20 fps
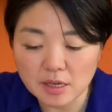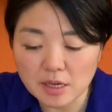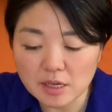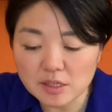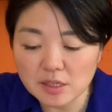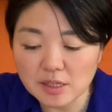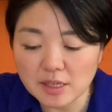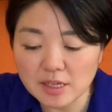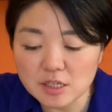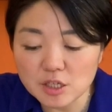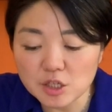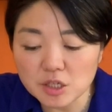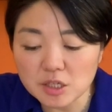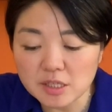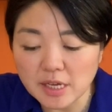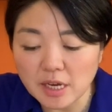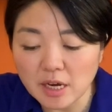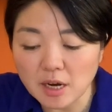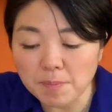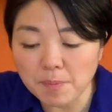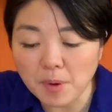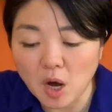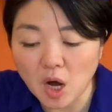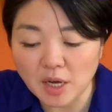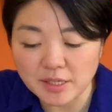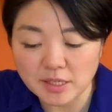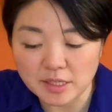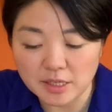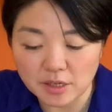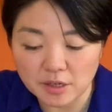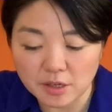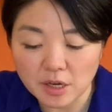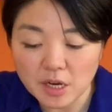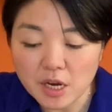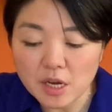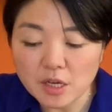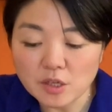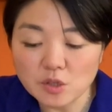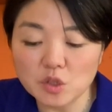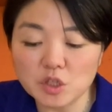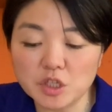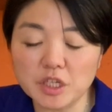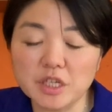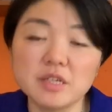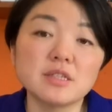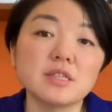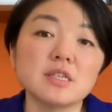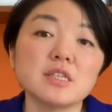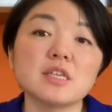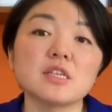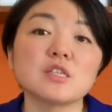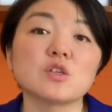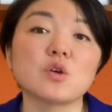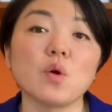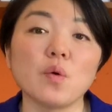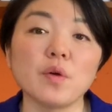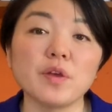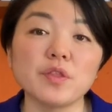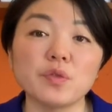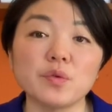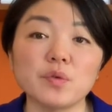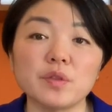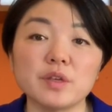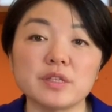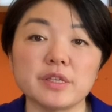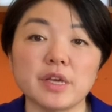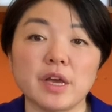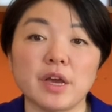So let's just take a pause here. So Jesus is going through this